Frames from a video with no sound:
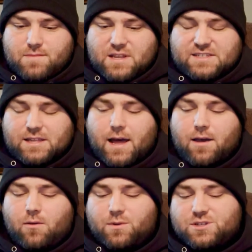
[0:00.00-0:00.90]

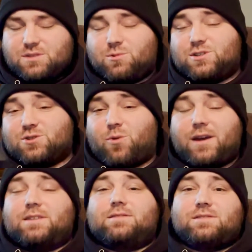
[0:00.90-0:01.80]
style, which is
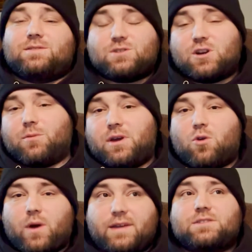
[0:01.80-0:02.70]
quite disturbing,
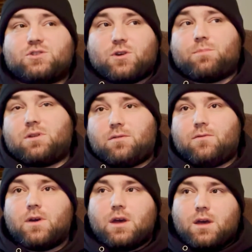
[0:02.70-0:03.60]
quite
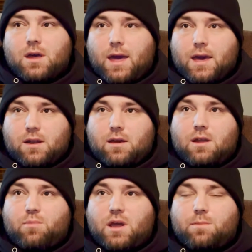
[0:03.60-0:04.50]
descriptive, and
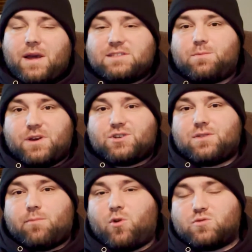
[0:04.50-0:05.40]
paints a picture
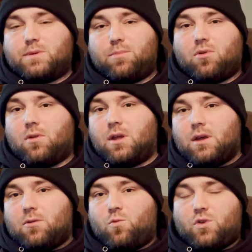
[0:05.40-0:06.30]
that most people
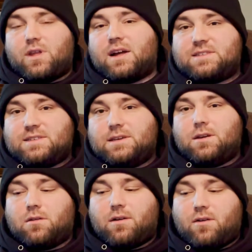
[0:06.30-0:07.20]
will not see
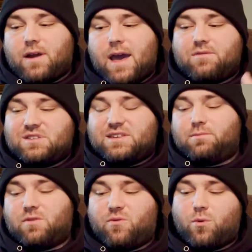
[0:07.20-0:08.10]
or haven't seen
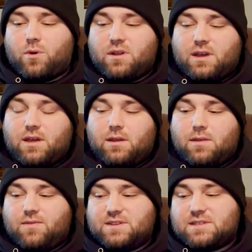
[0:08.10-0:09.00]
before
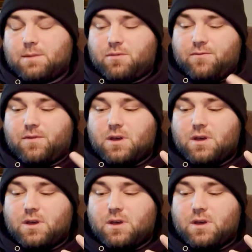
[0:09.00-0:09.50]
in this type of